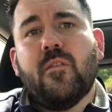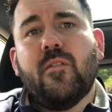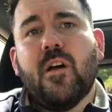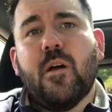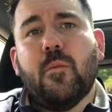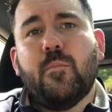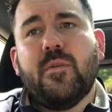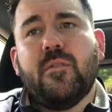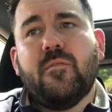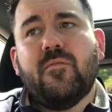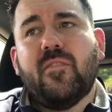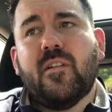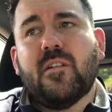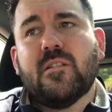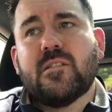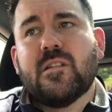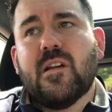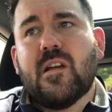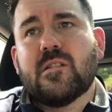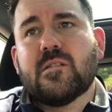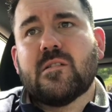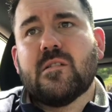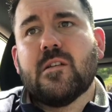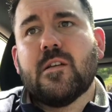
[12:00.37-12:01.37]
That'd be
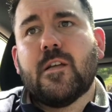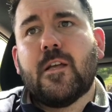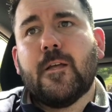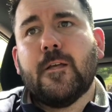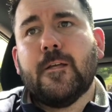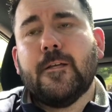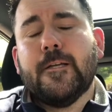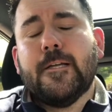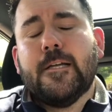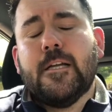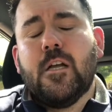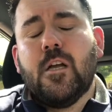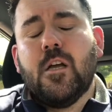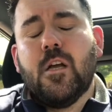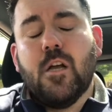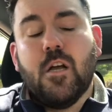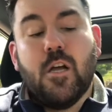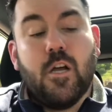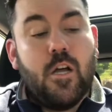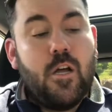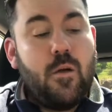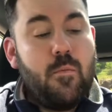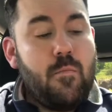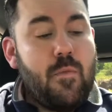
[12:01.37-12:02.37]
fantastic.
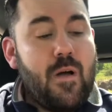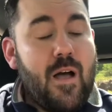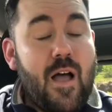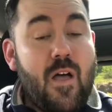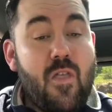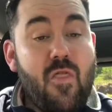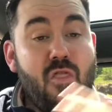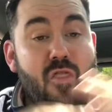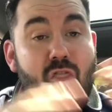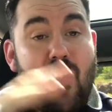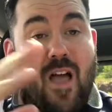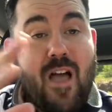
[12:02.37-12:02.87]
And